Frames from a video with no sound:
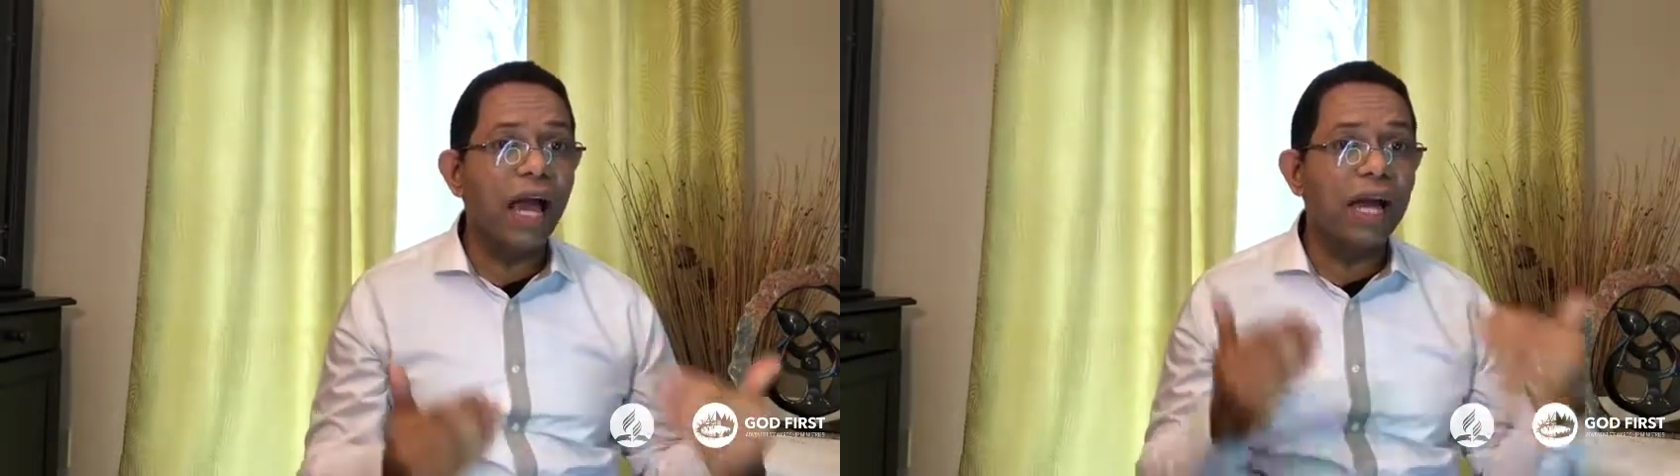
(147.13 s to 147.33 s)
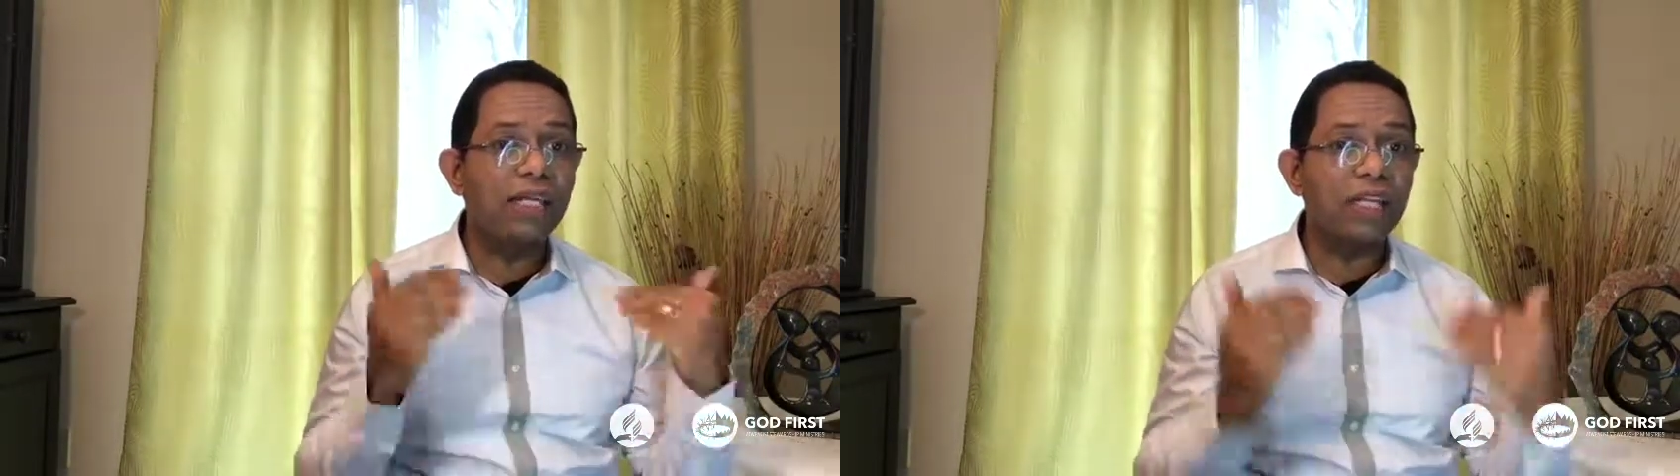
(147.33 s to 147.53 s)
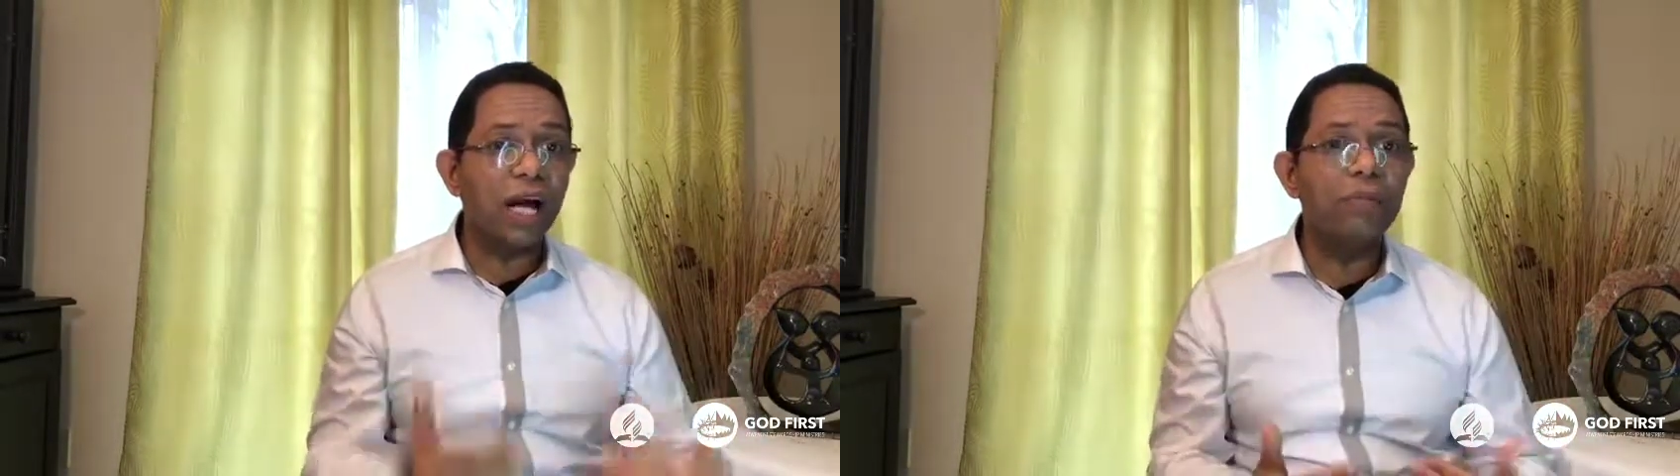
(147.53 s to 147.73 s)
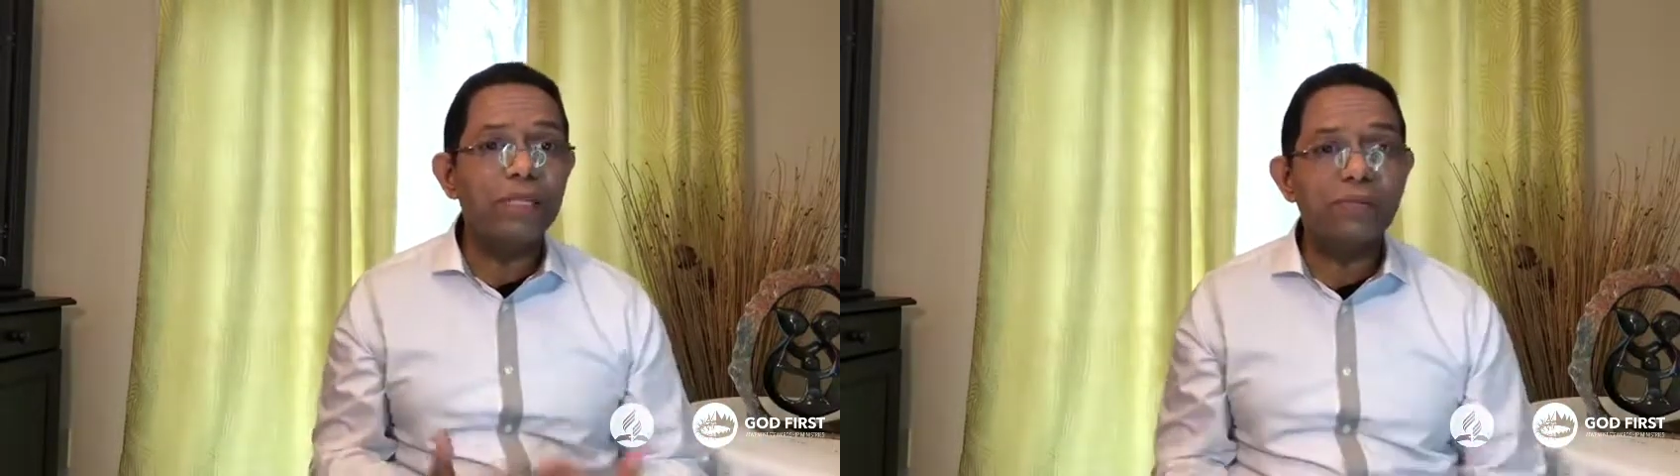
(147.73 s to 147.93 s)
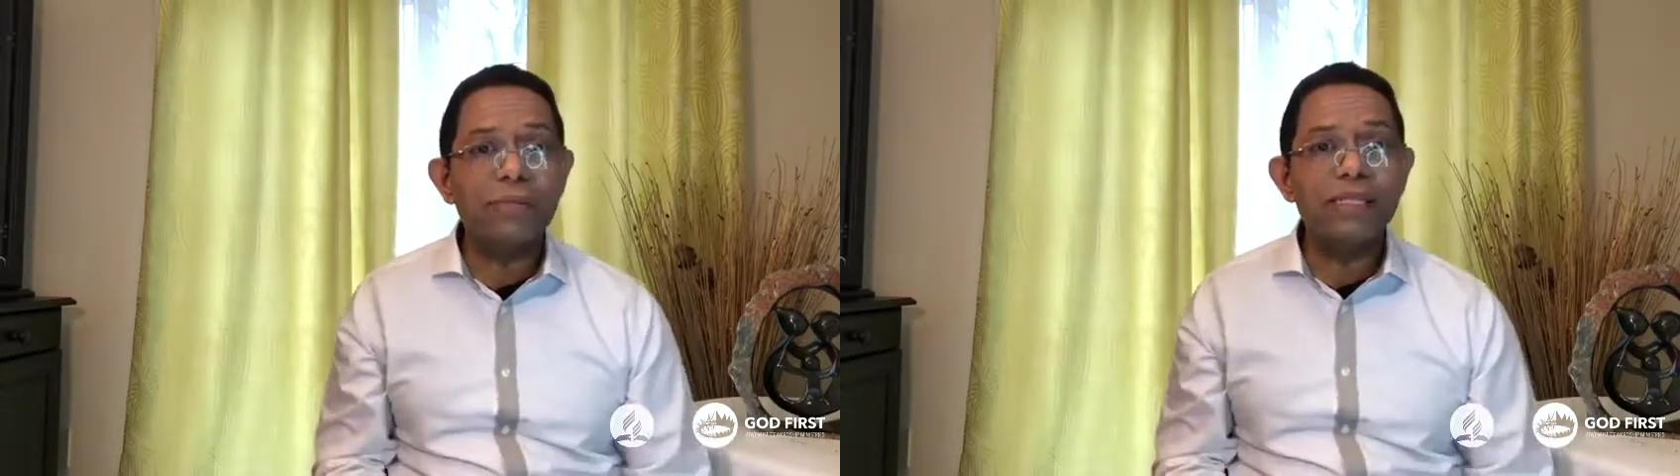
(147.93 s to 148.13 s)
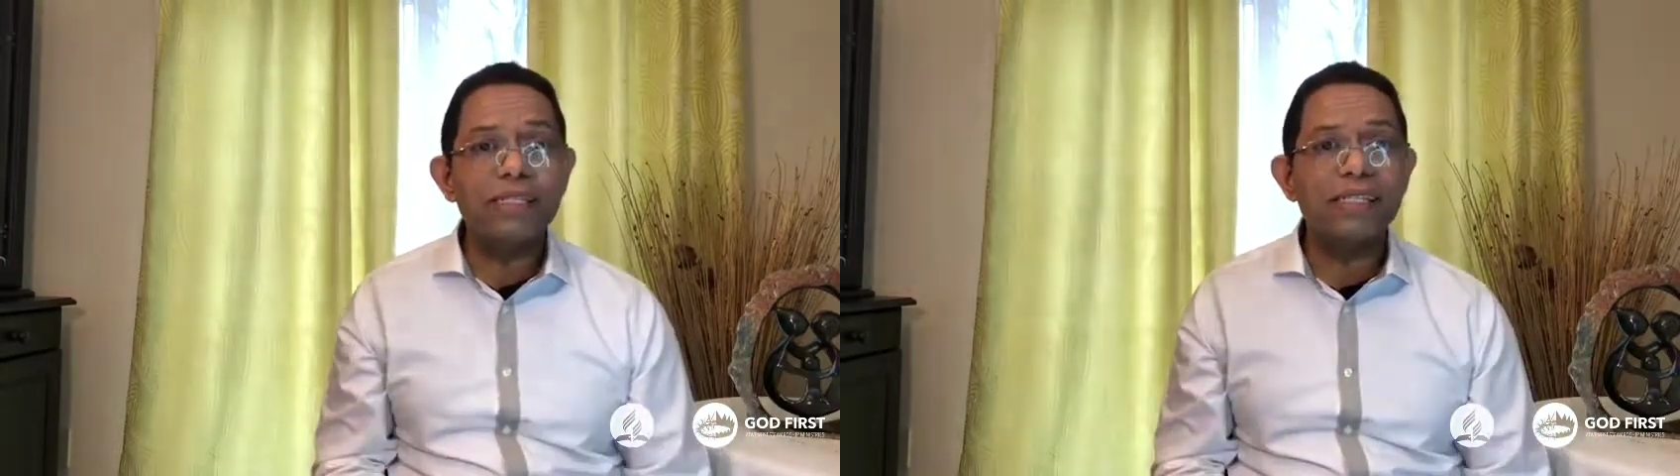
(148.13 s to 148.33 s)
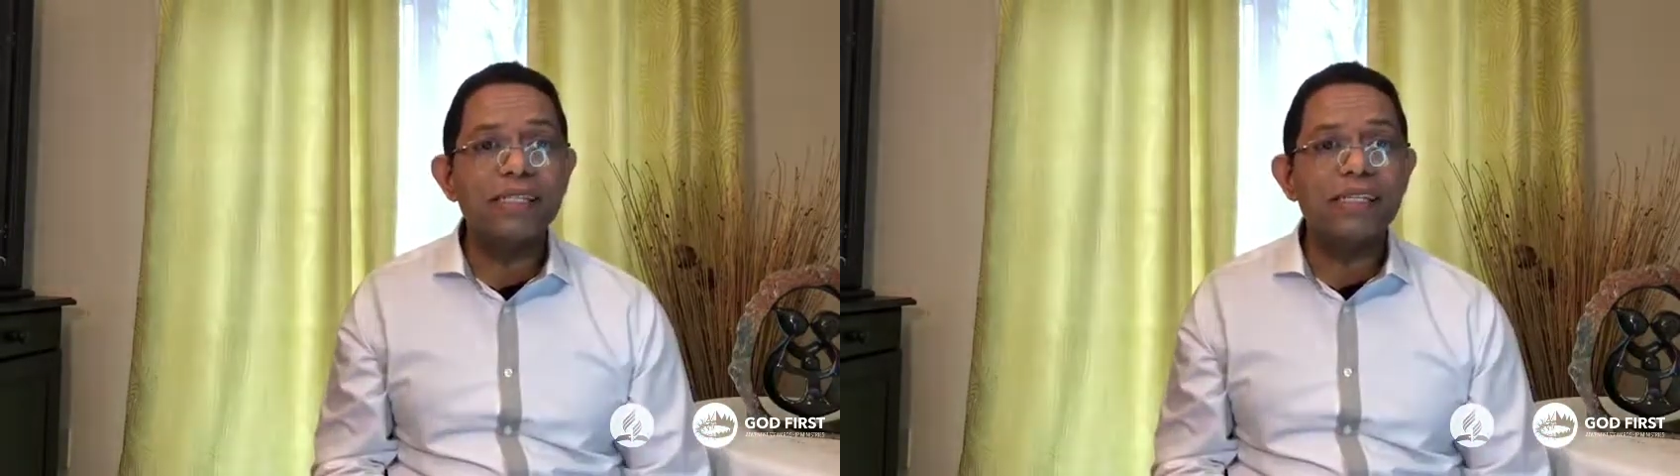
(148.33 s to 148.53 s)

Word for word: and commitment,